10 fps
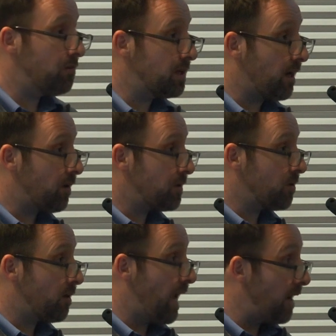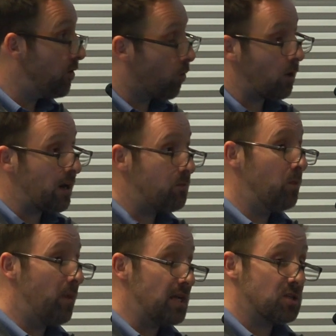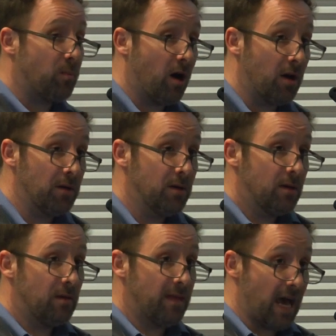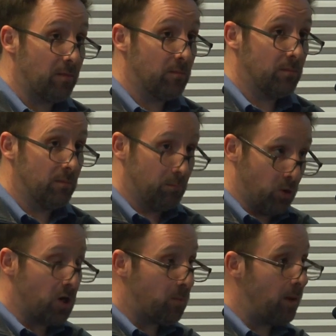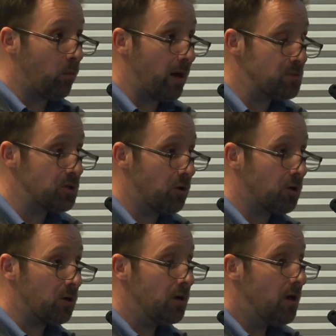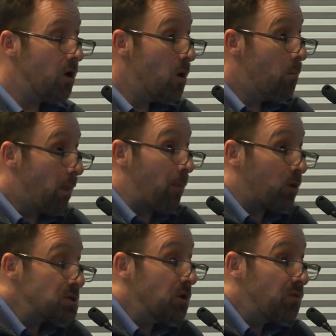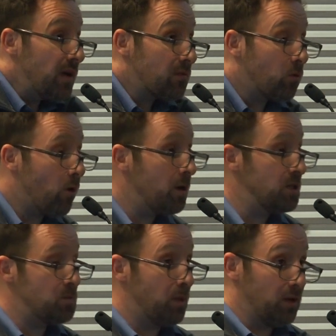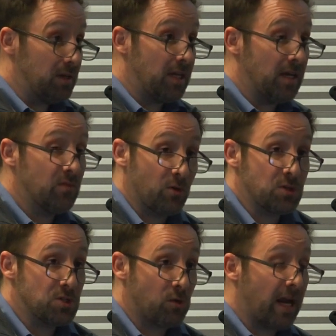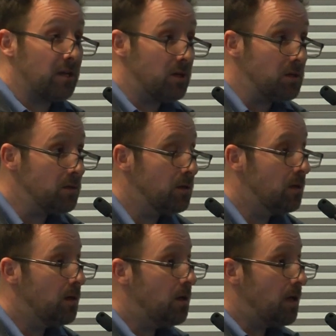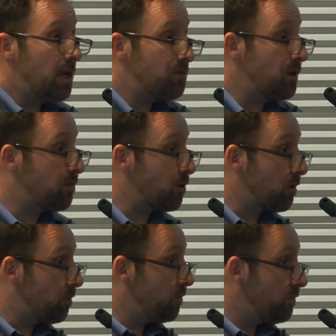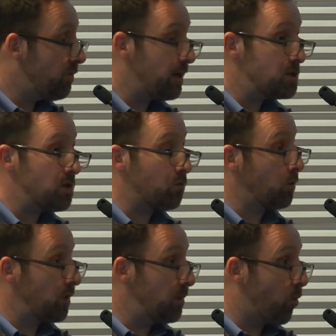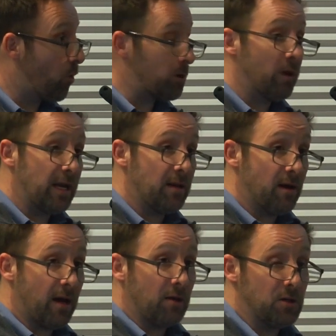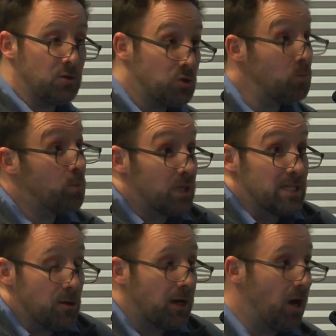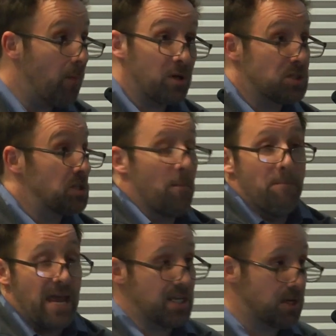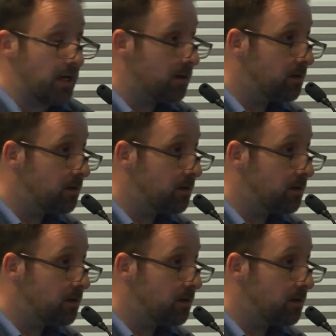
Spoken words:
the character and/or have been based upon that book by Bram Stoker. My personal favorite one is Billy the Kid versus Dracula. And if you ever find yourself really bored late at night on YouTube, please look it up because it's amazing.